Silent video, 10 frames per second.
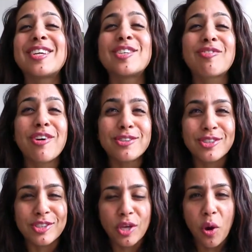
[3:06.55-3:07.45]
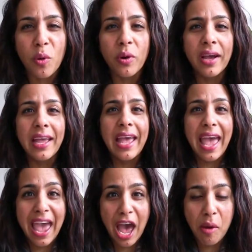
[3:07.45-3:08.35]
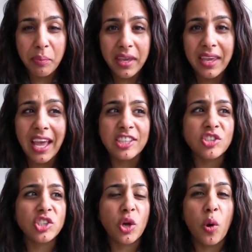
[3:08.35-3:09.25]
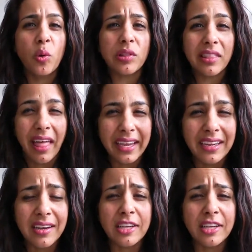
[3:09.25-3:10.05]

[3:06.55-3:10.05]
I just felt so happy and so light